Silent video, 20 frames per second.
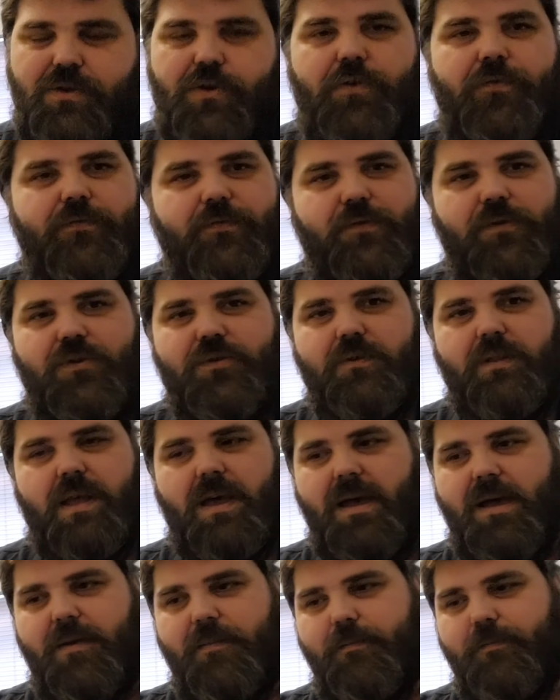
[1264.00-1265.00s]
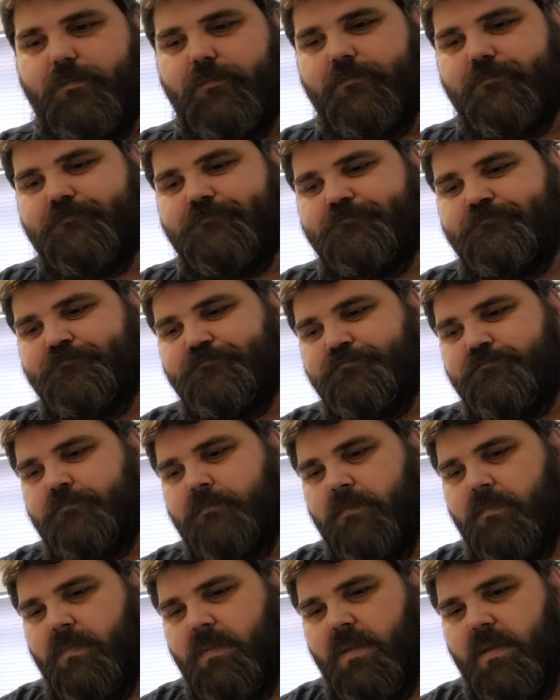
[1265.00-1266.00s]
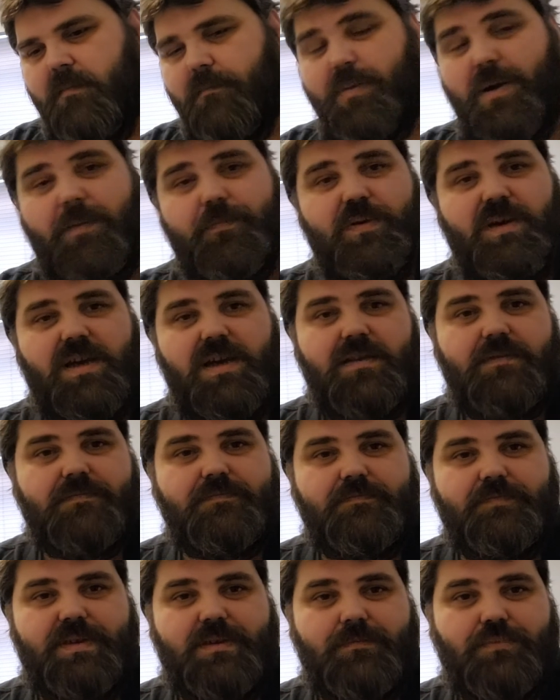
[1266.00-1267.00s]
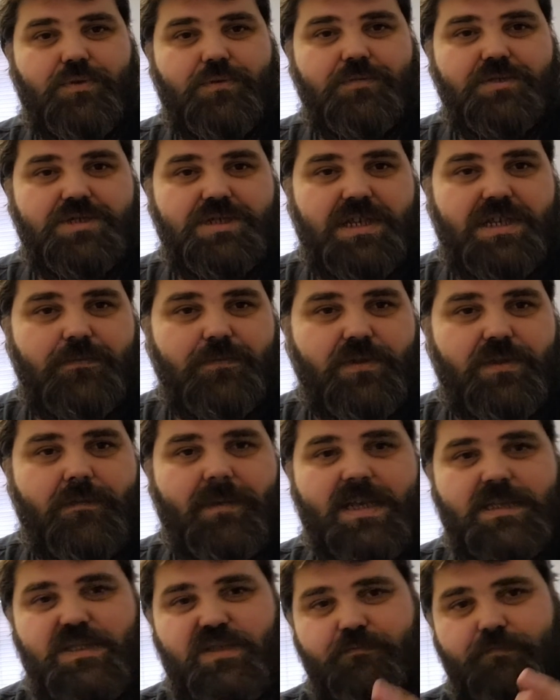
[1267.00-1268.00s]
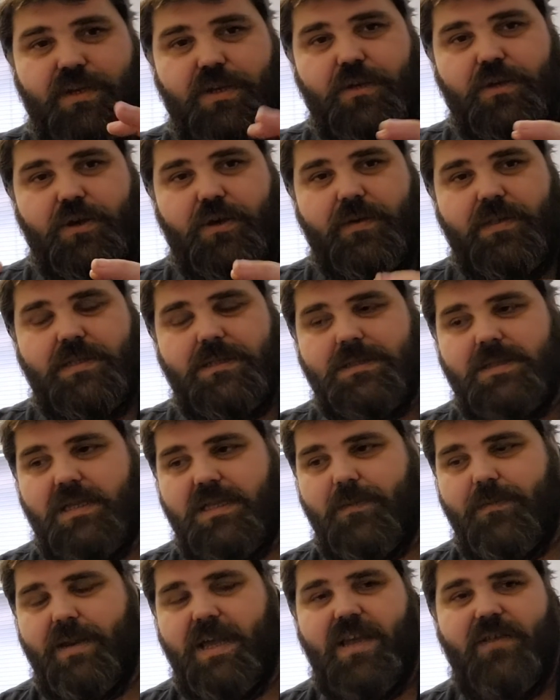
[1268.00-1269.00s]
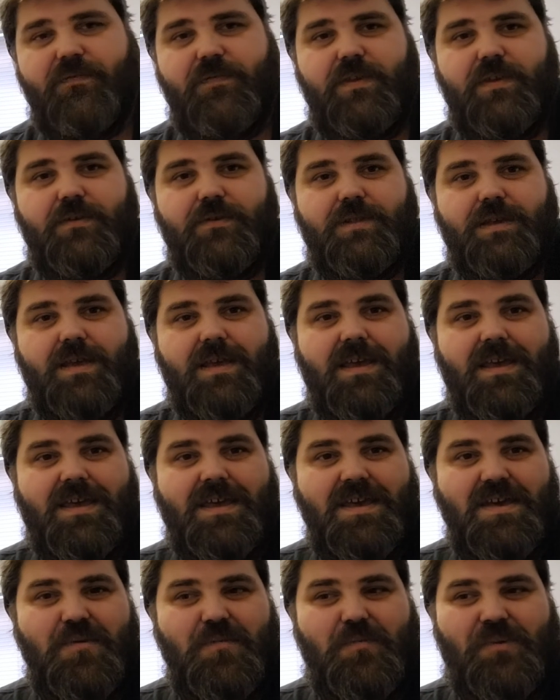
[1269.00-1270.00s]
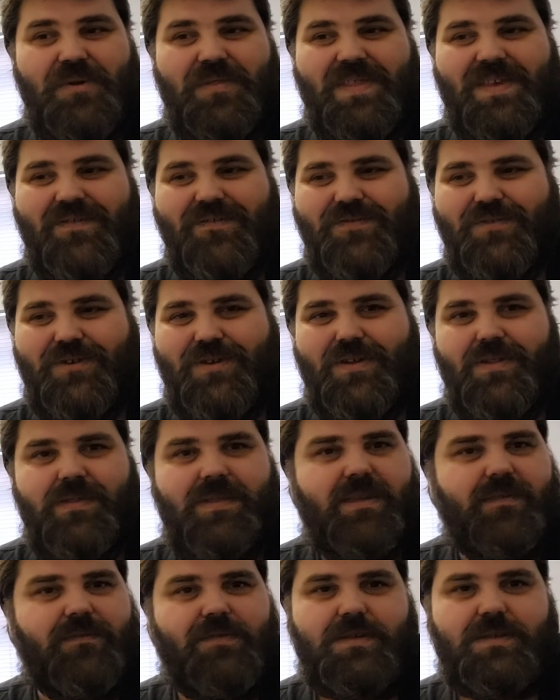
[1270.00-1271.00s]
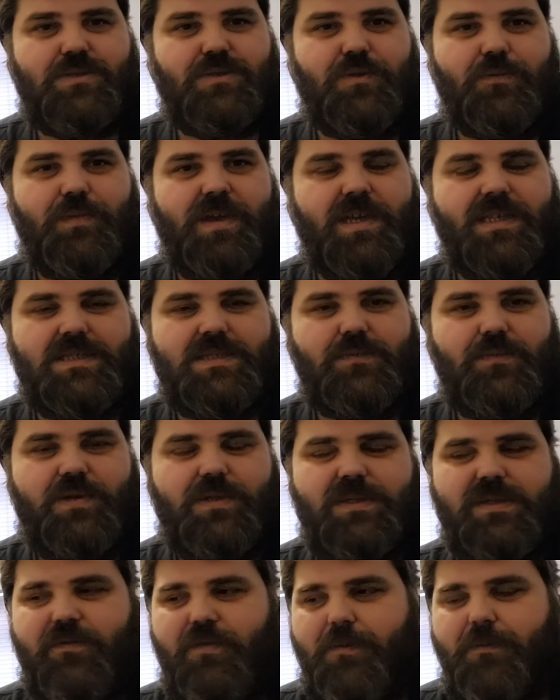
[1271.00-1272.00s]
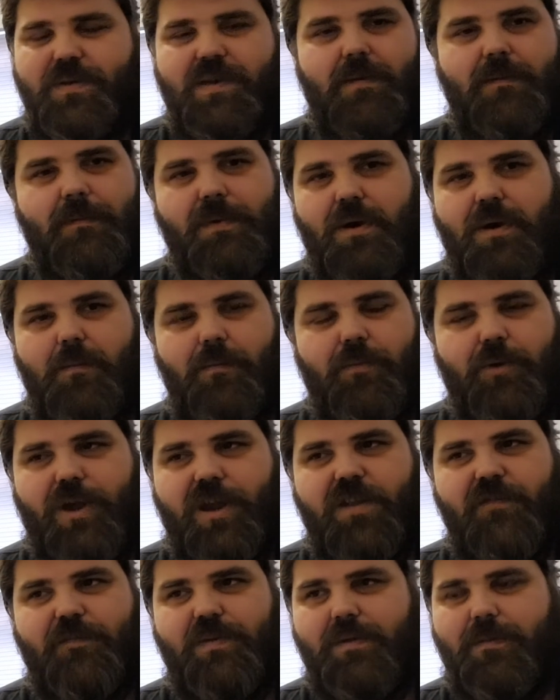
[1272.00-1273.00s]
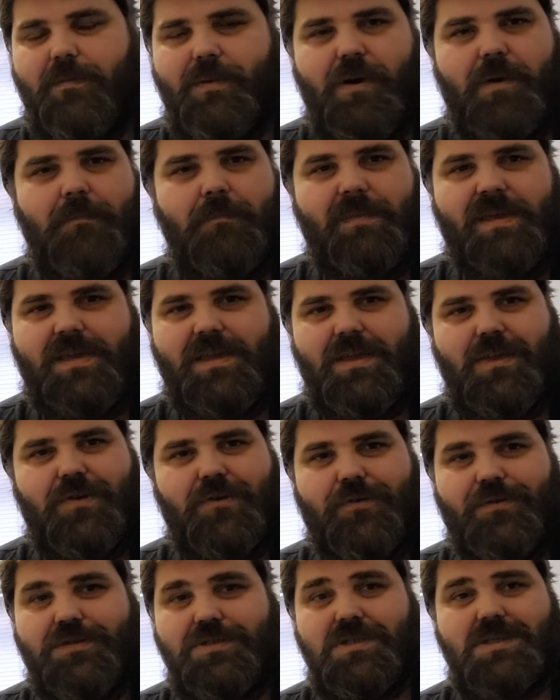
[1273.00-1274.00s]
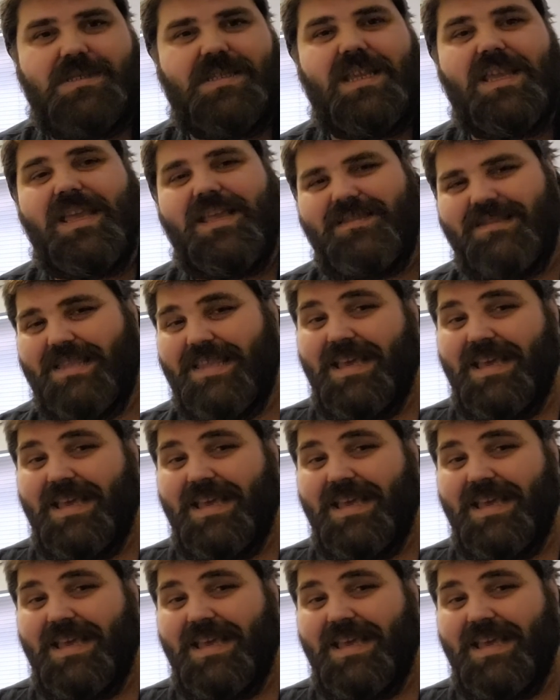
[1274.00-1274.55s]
god-awful Popeye pinball machine with the massive Bluto inside the playfield. But they've got some amazing ones. They've got Pinbot and Bride of Pinbot and Meteor, and just,